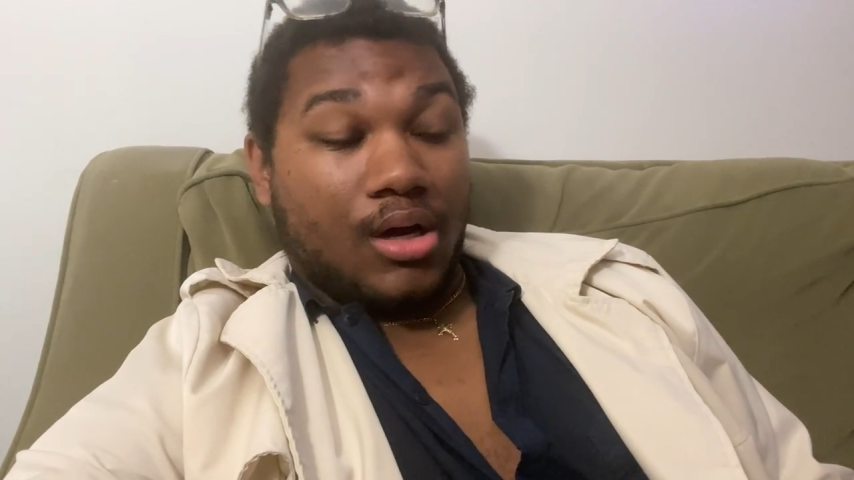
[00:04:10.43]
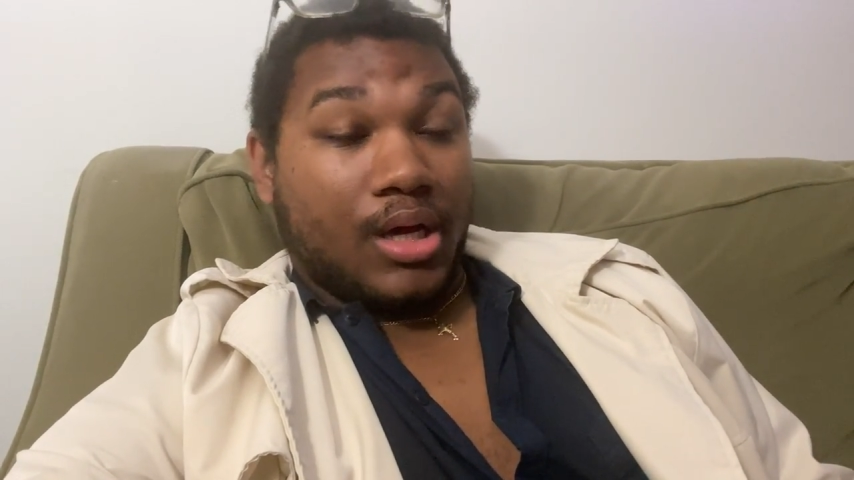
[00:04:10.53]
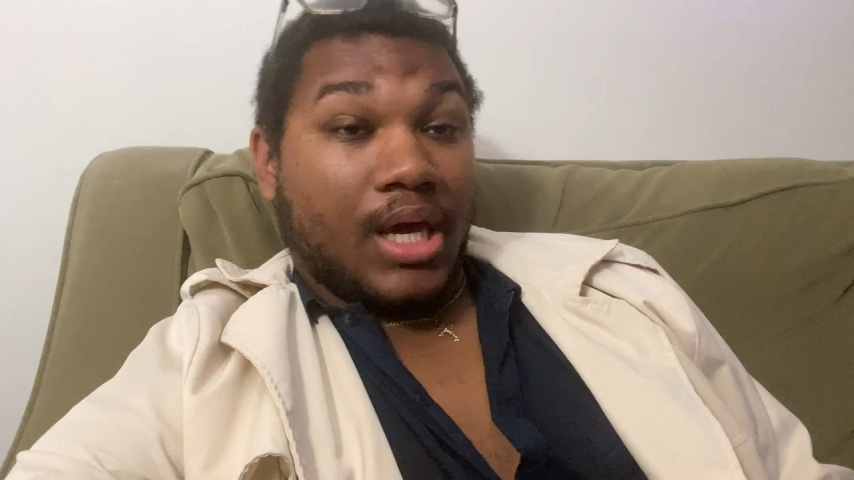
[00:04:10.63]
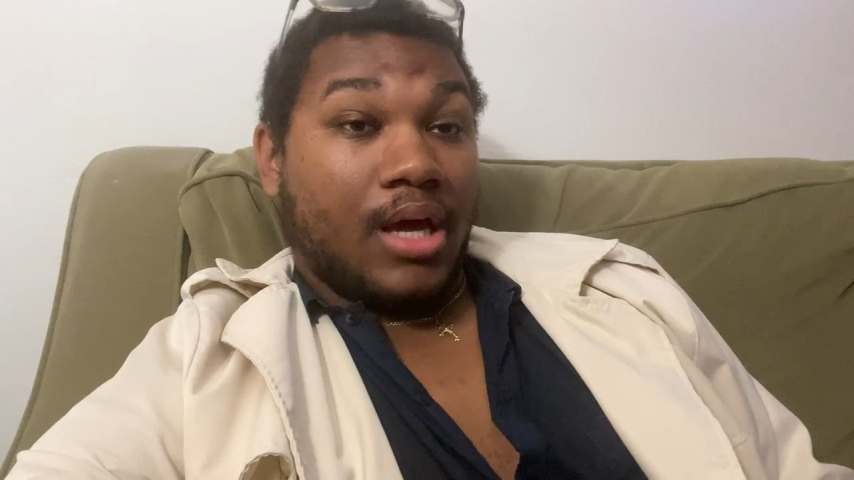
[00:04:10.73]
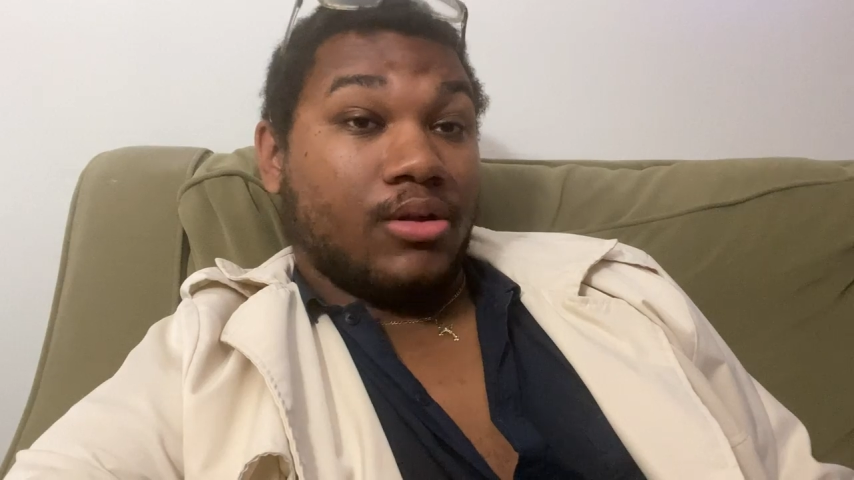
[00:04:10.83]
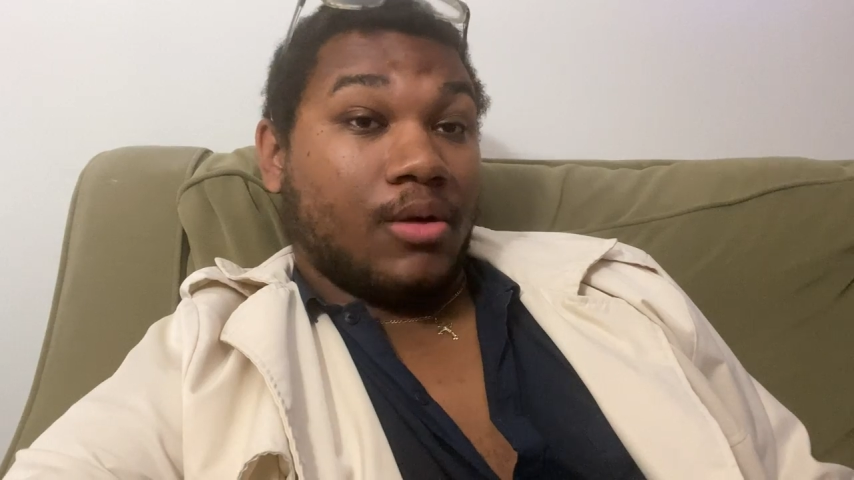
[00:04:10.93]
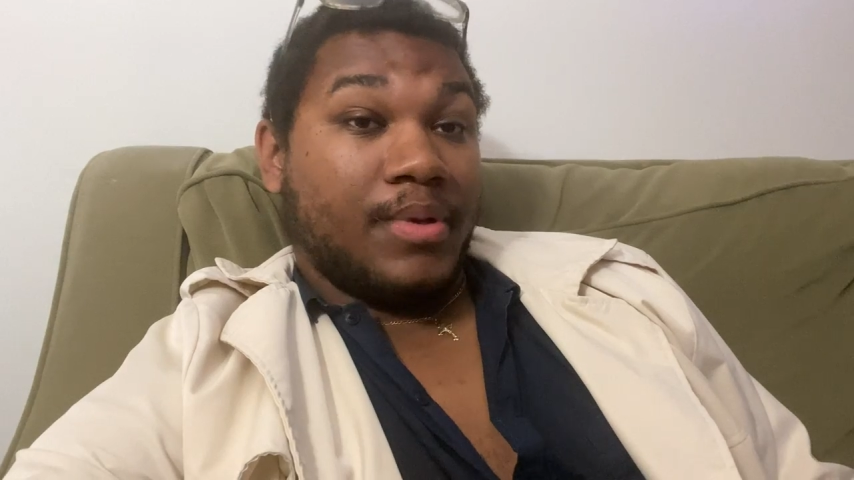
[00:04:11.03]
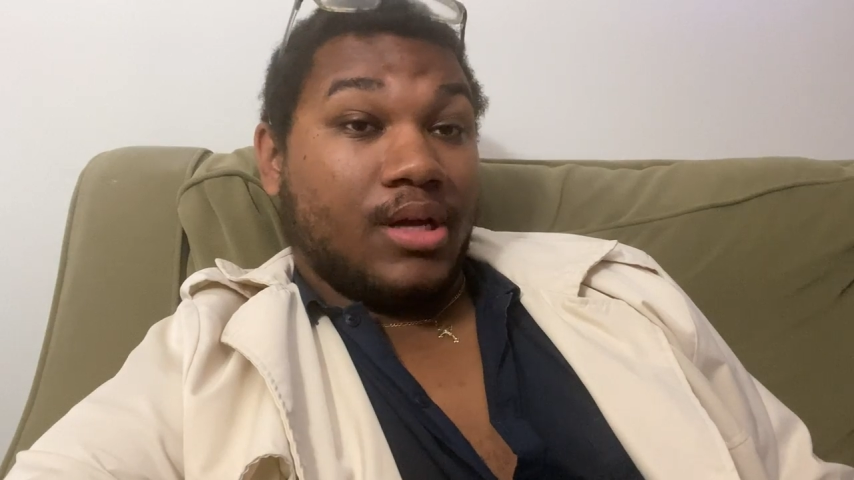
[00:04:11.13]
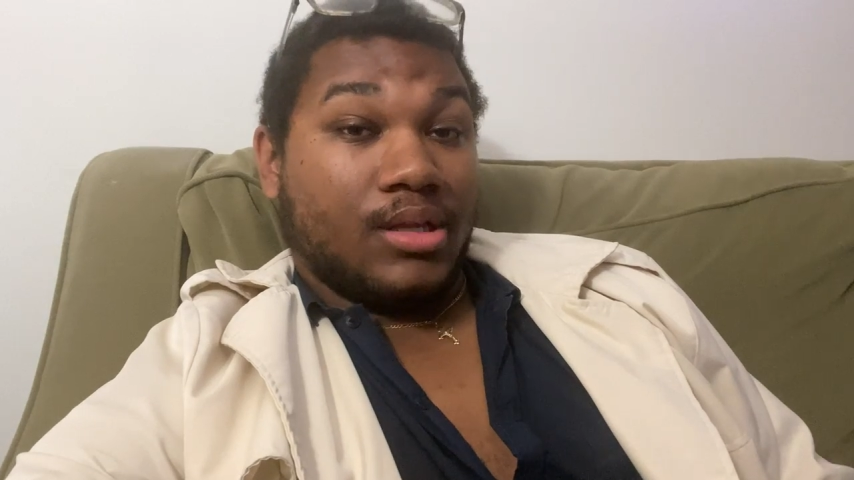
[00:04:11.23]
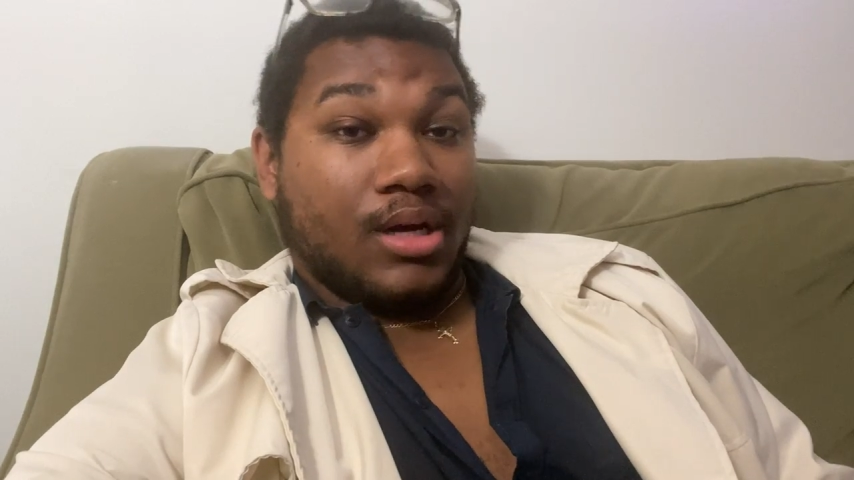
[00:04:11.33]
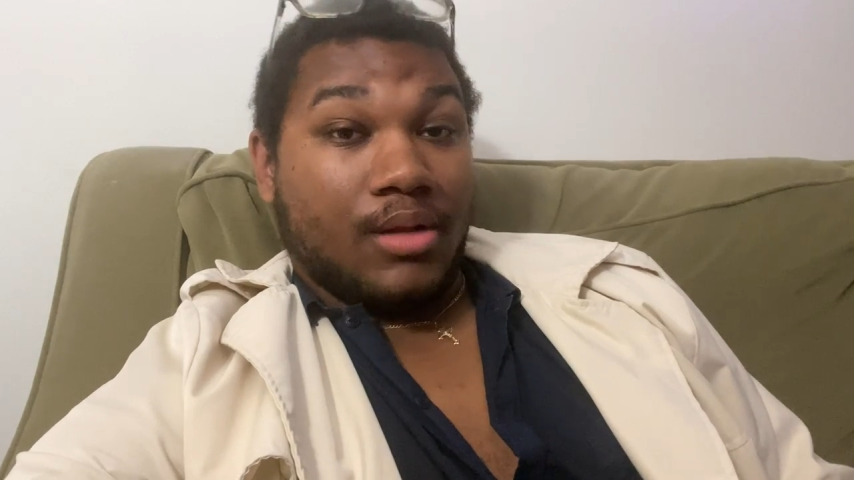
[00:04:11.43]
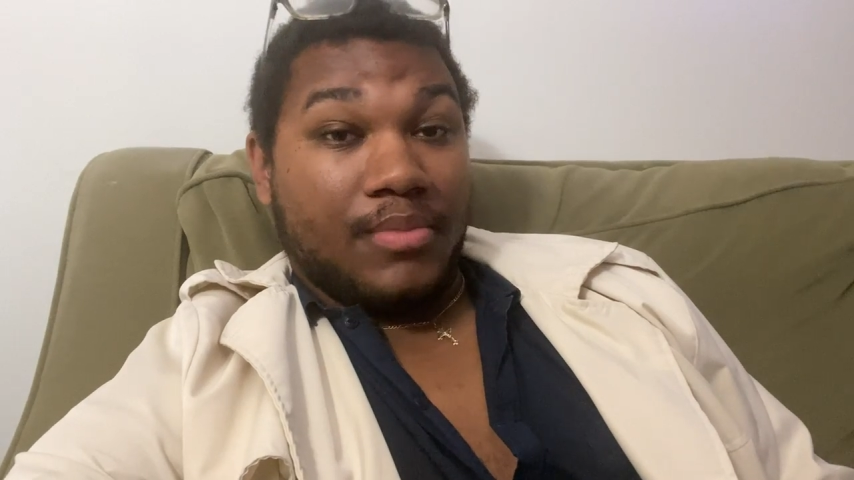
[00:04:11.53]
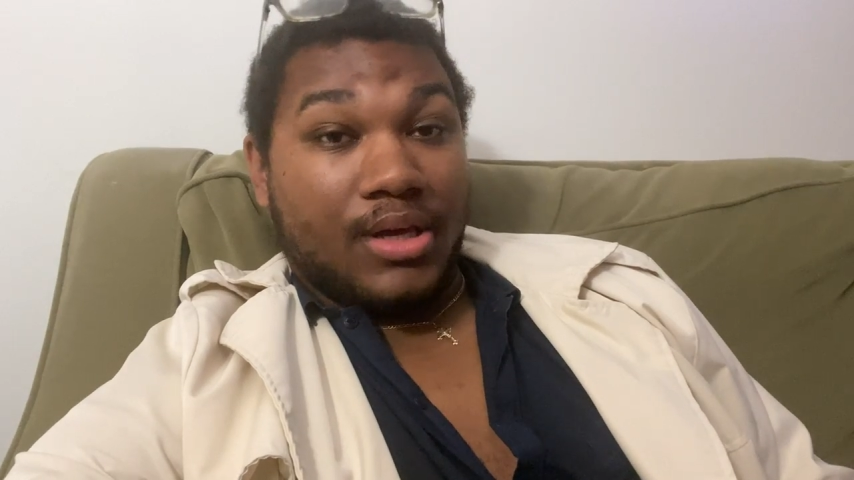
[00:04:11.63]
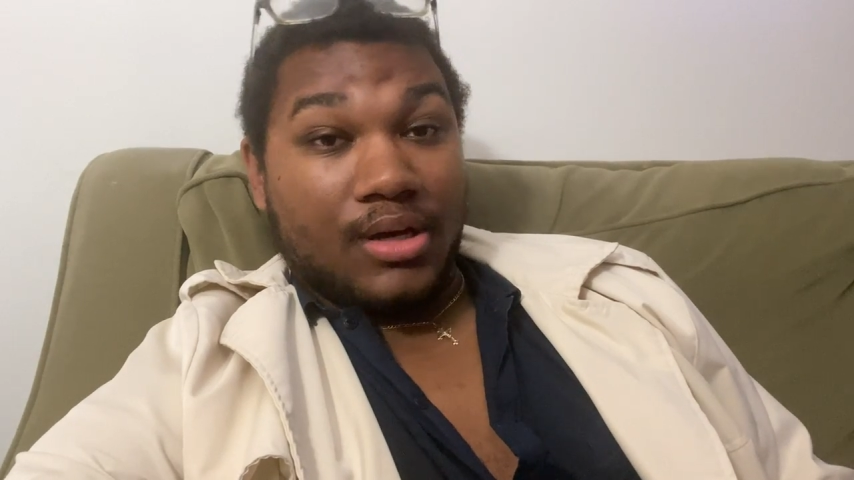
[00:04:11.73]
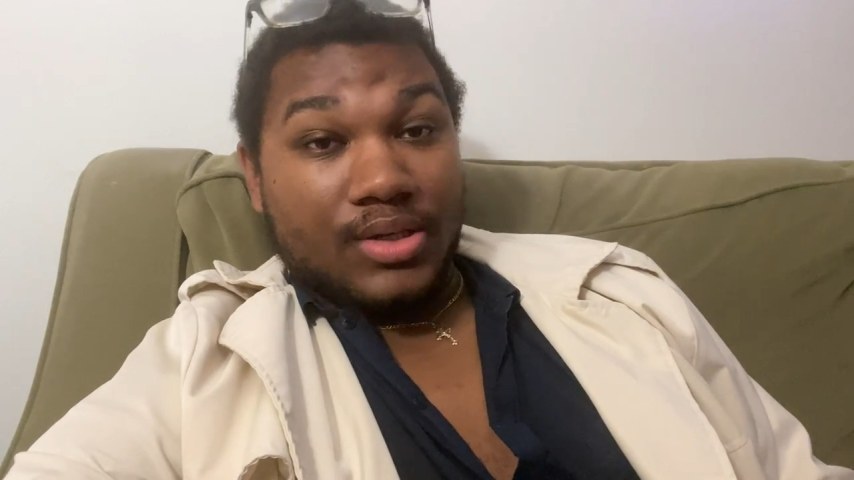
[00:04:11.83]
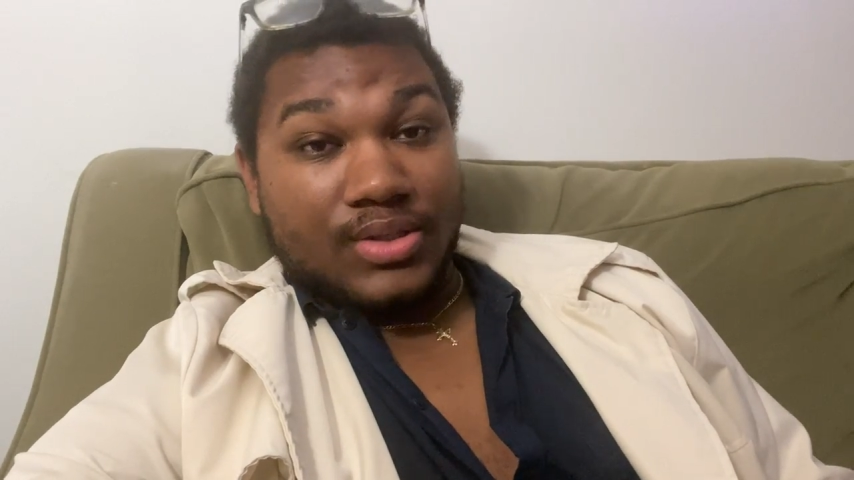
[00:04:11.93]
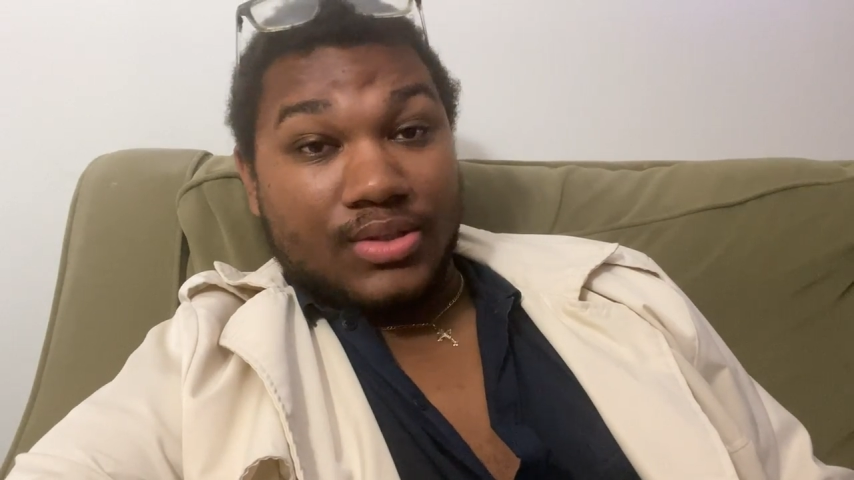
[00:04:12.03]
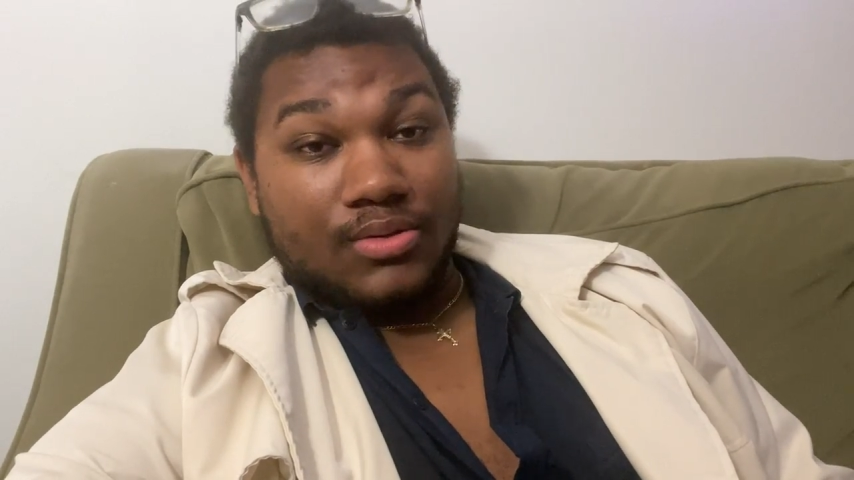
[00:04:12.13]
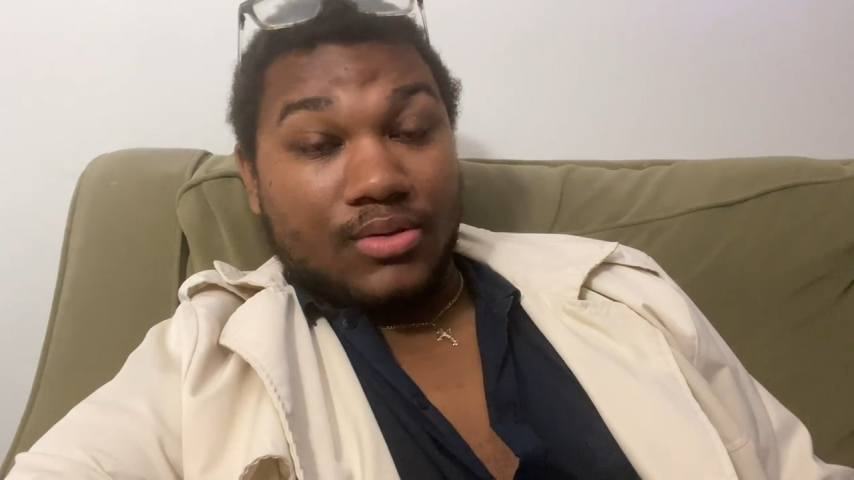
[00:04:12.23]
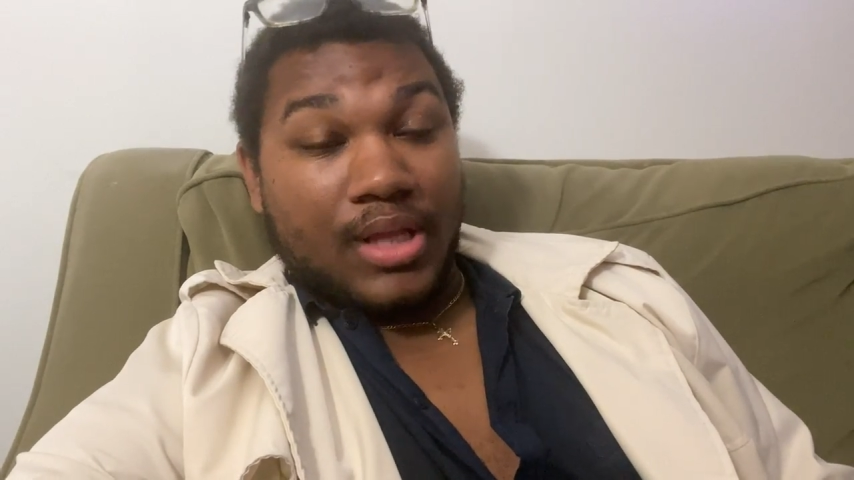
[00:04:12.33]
again, are being done because